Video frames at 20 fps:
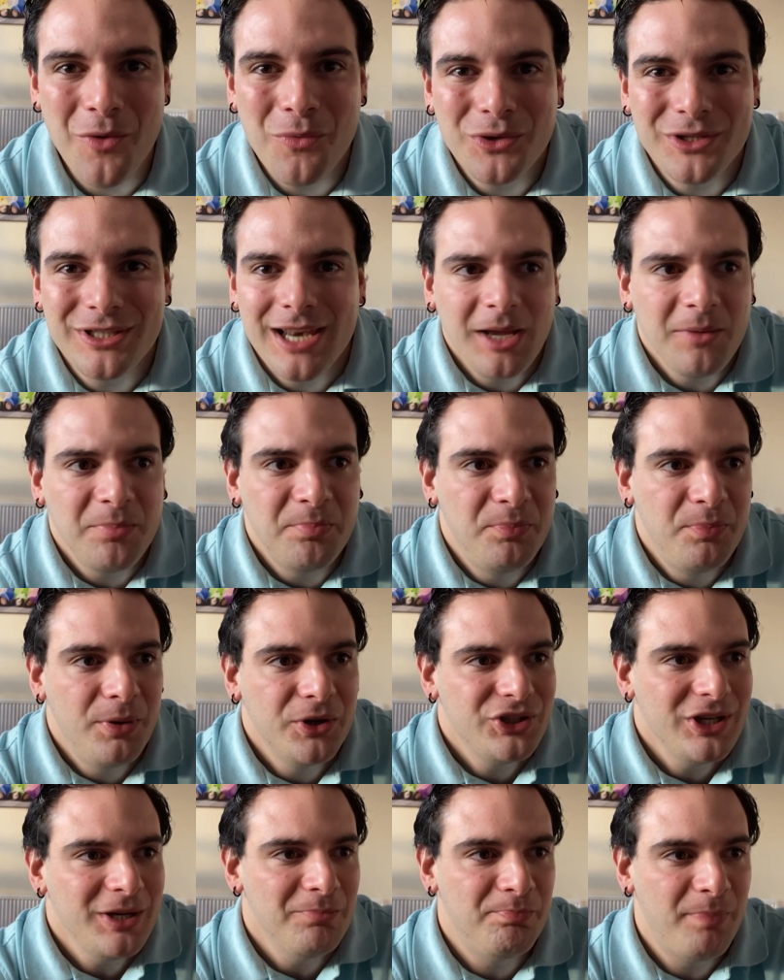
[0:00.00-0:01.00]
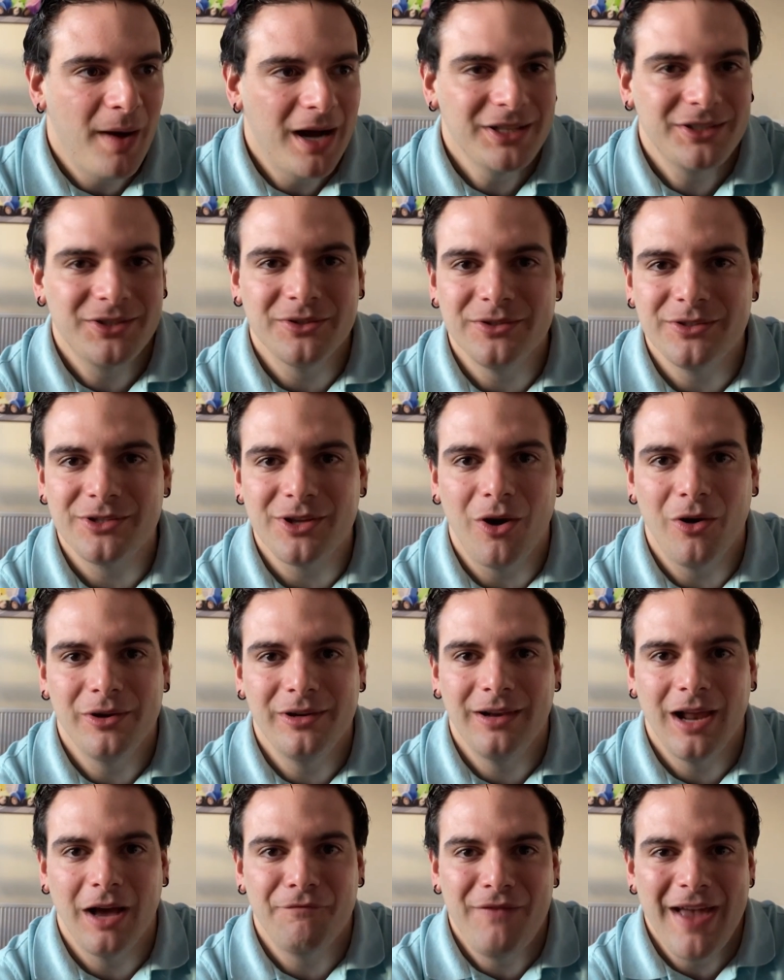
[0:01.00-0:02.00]
It was like pushing buttons on
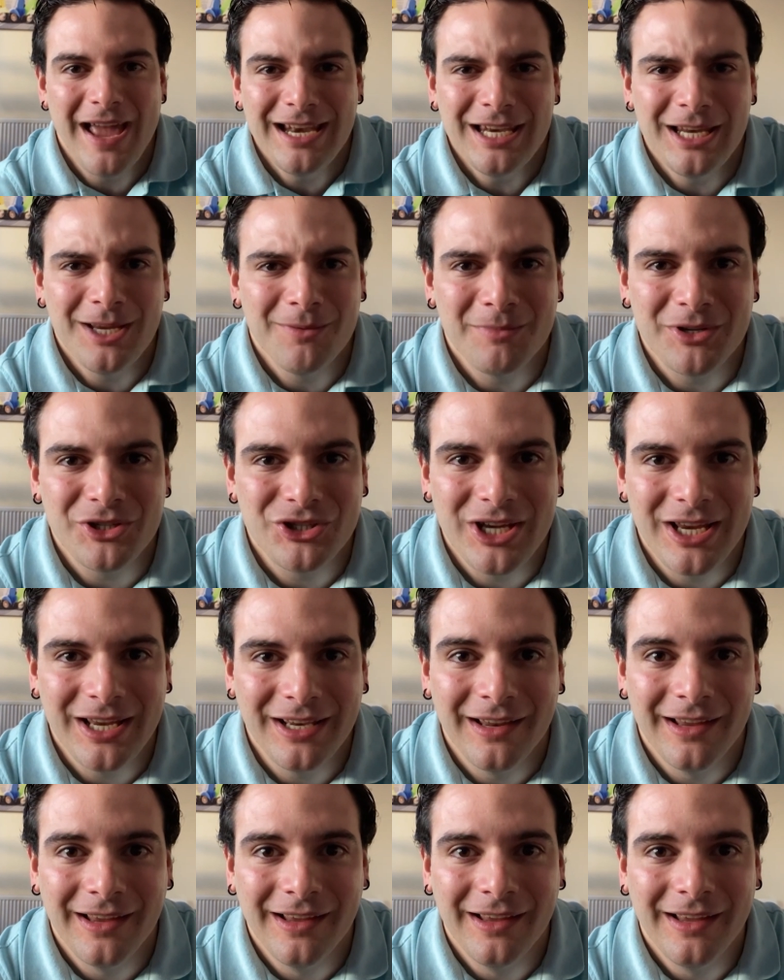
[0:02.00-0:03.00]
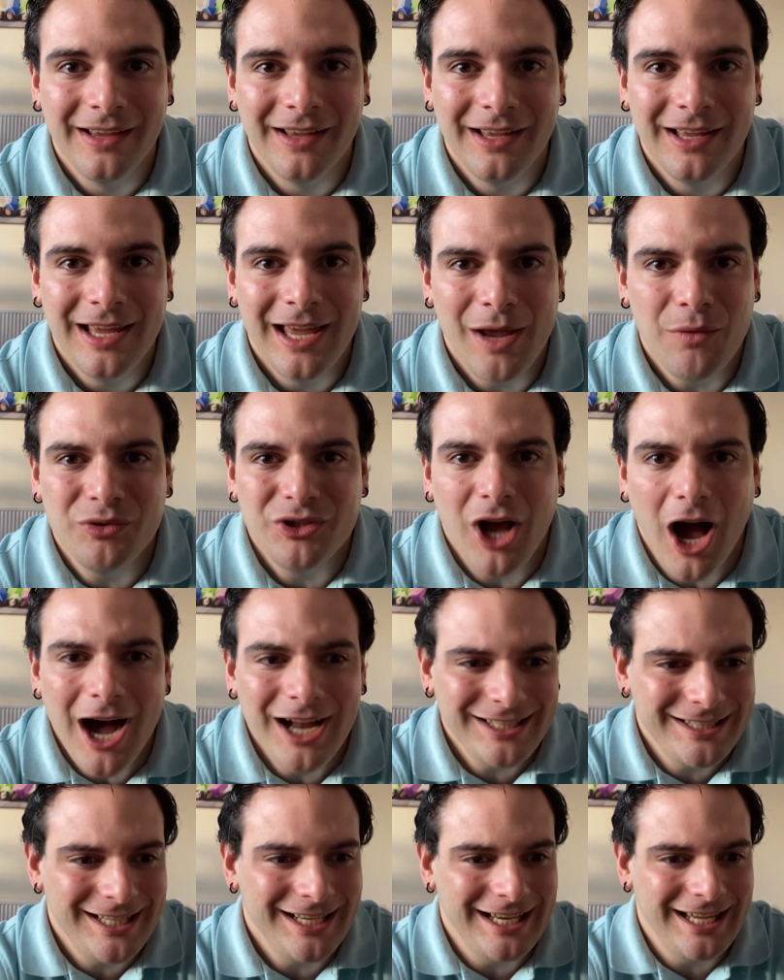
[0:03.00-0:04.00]
a vending machine. It was
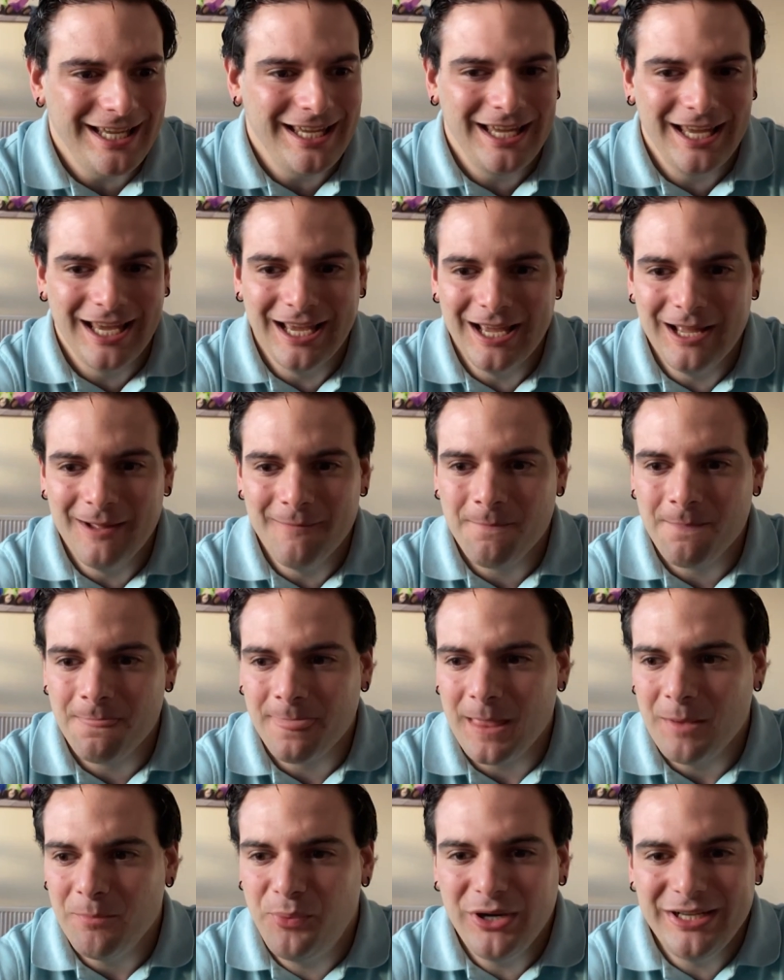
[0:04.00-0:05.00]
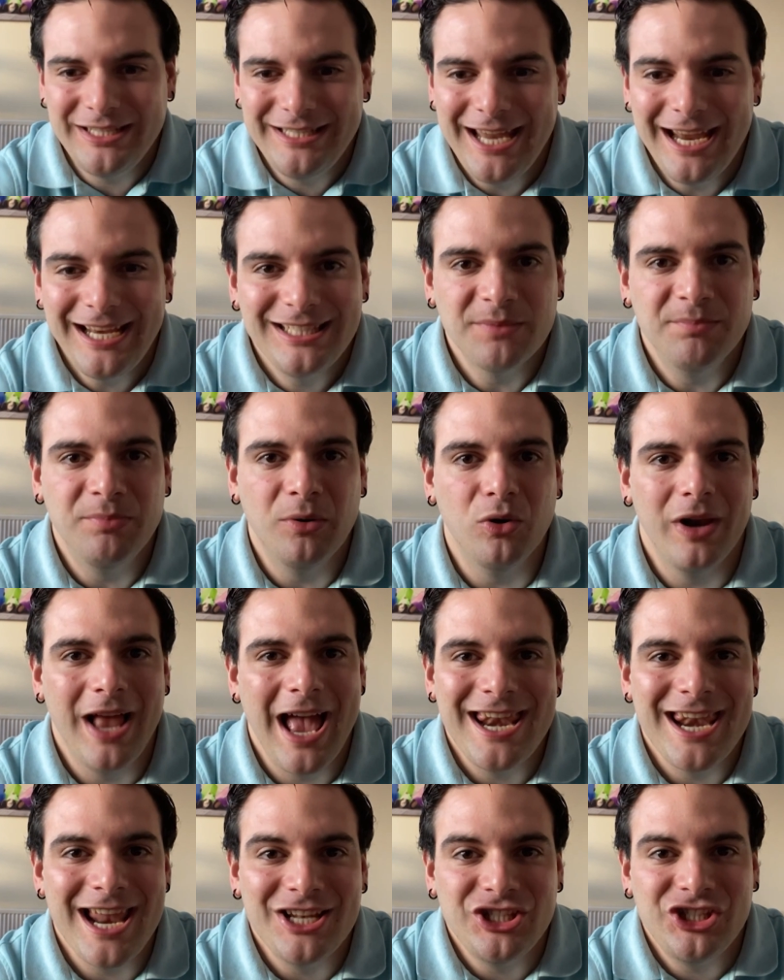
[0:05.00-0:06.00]
utterly predictable
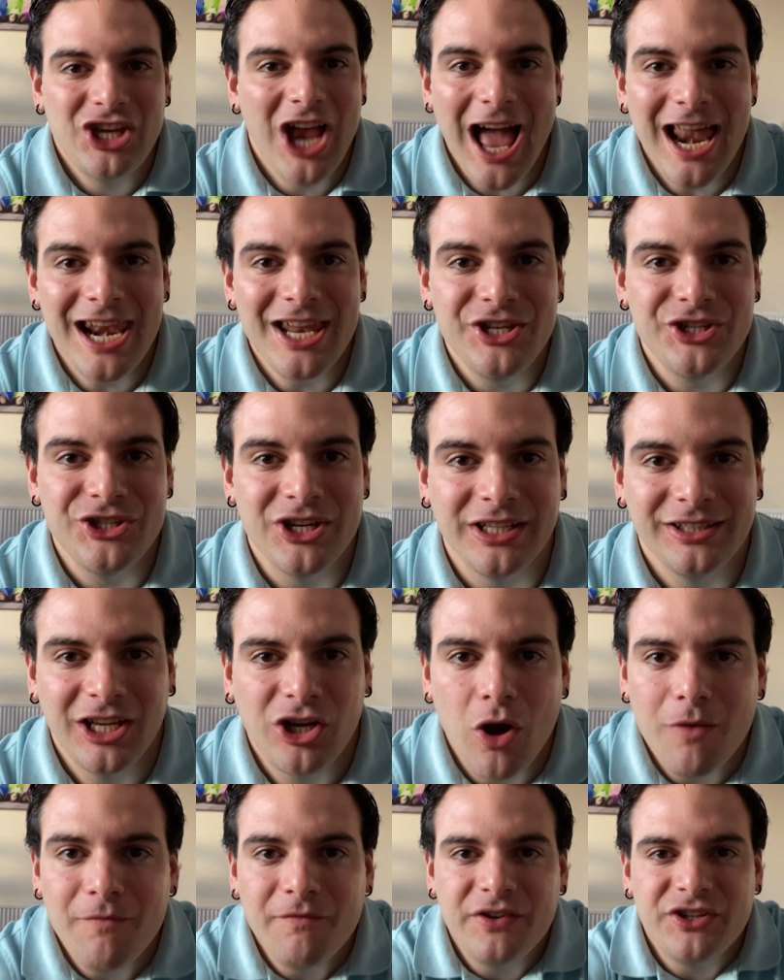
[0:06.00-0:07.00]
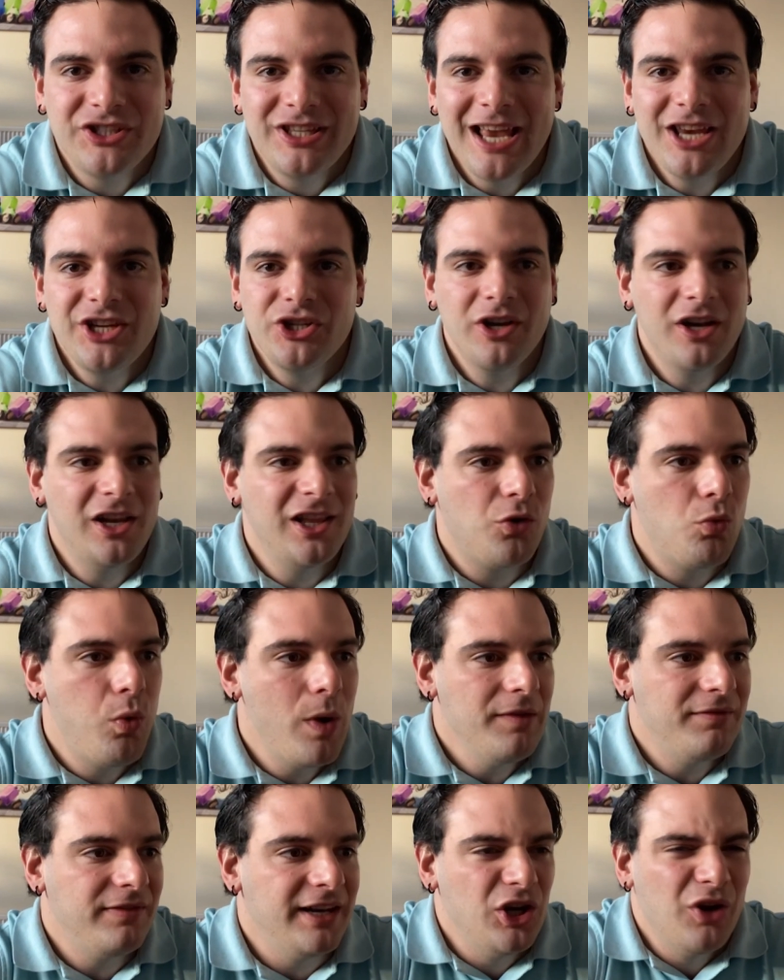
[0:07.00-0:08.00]
and unchallenging, the conversational
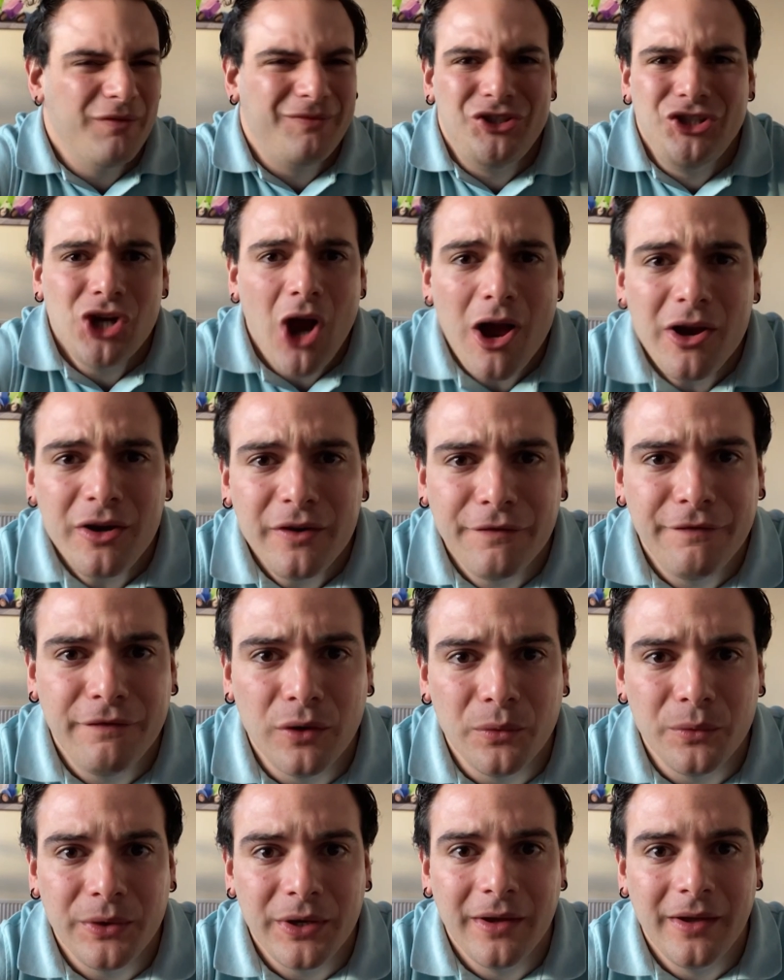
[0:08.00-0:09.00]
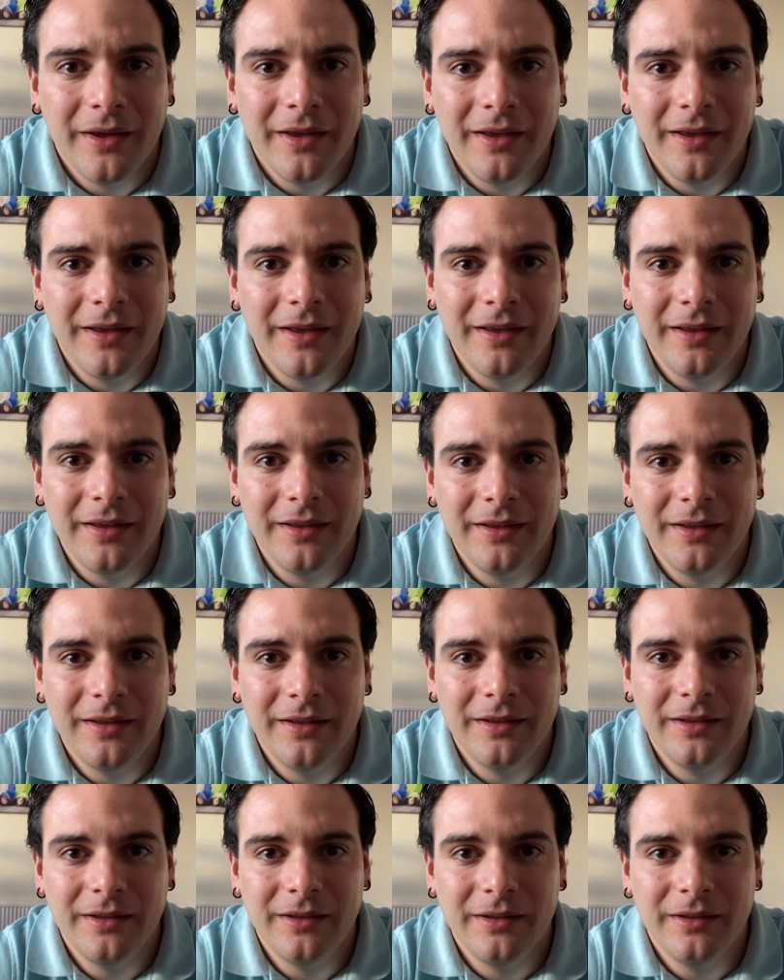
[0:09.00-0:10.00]
equivalent of junk food.
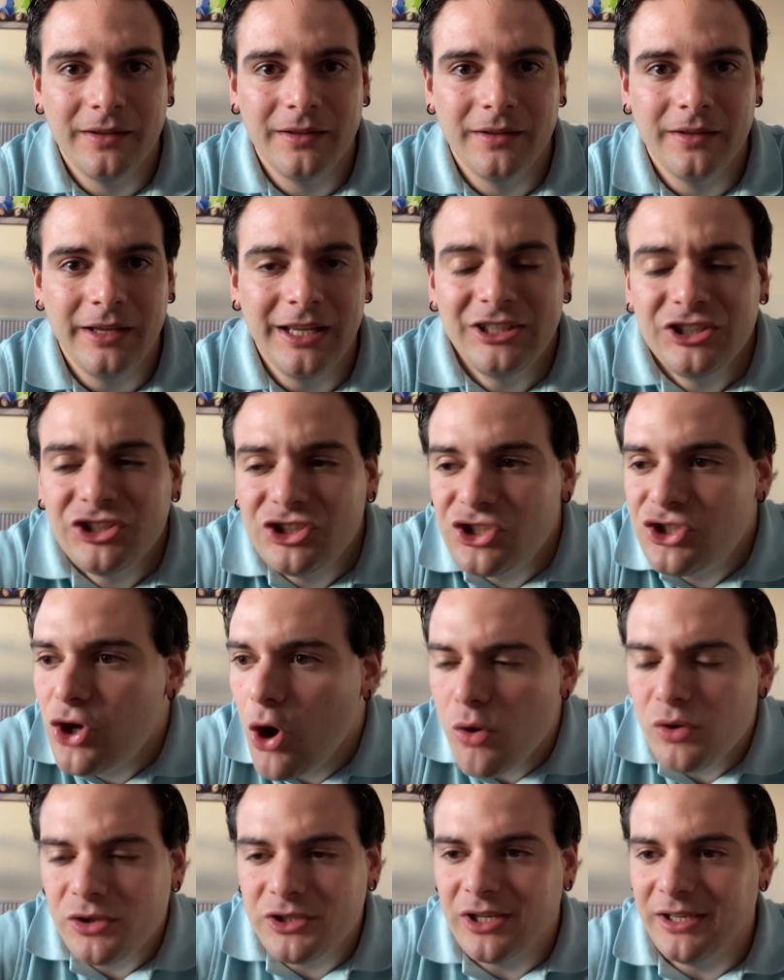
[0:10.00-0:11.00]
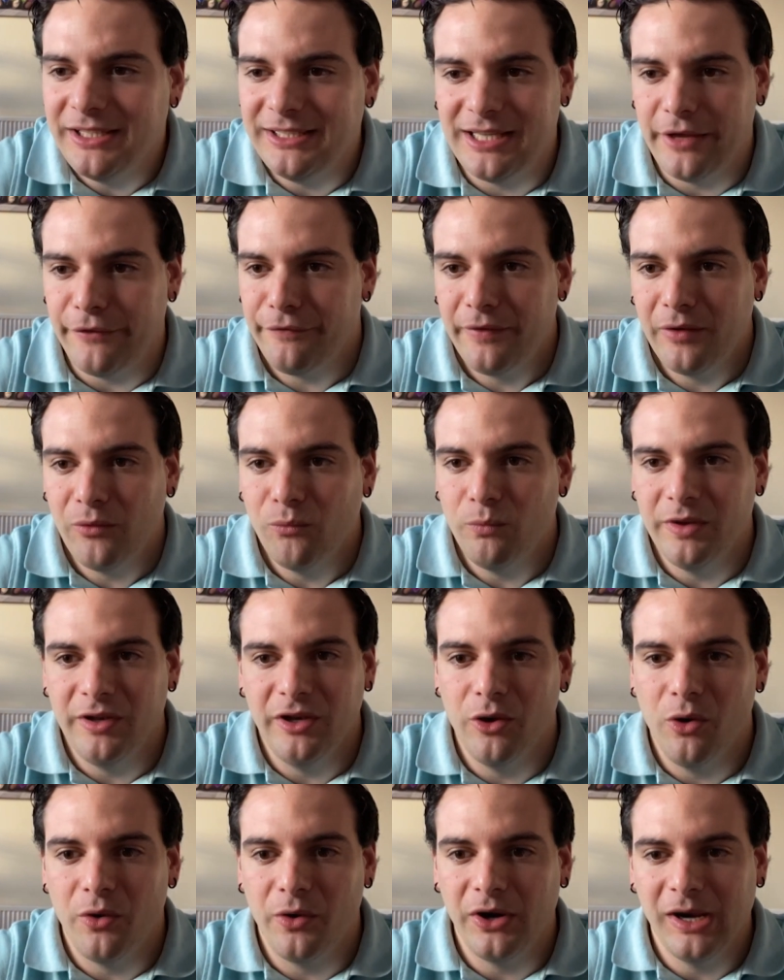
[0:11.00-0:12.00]
It's totally different with
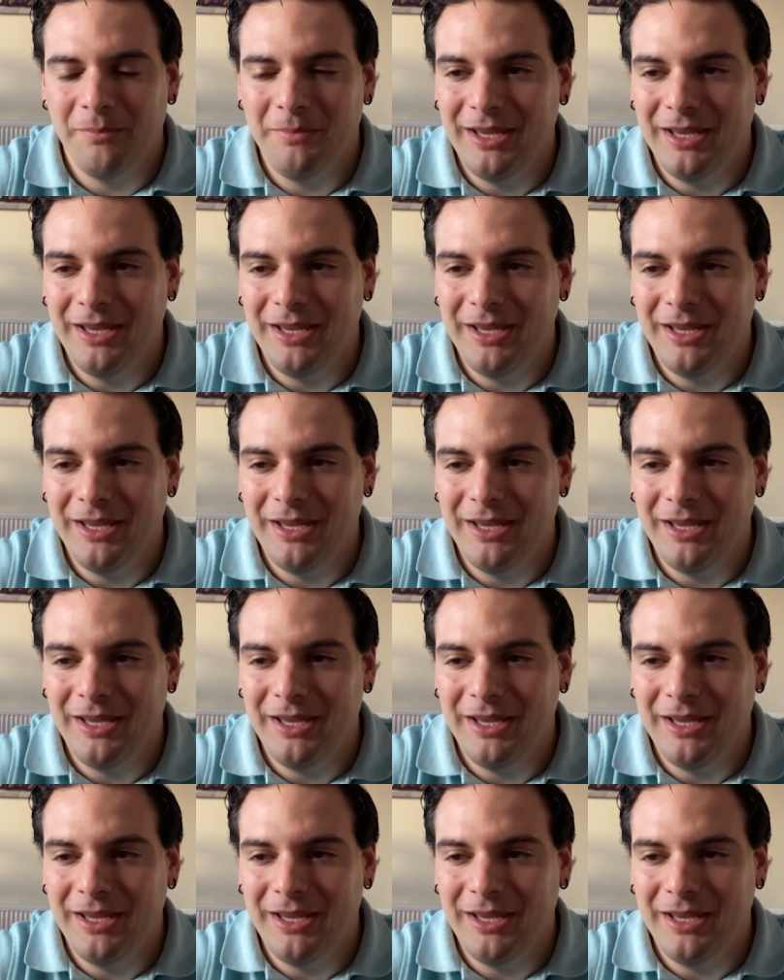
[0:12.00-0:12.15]
Lauren.